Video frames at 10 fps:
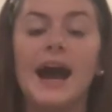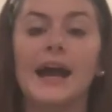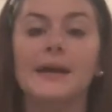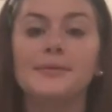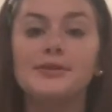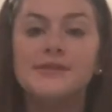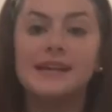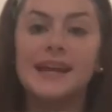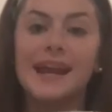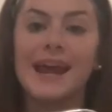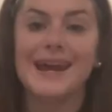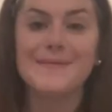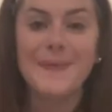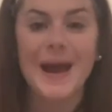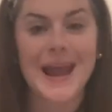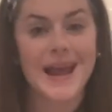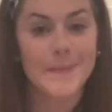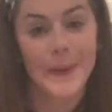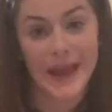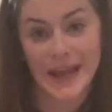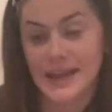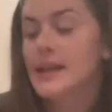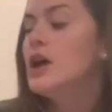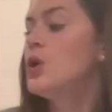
I'm using an 8x8 pan,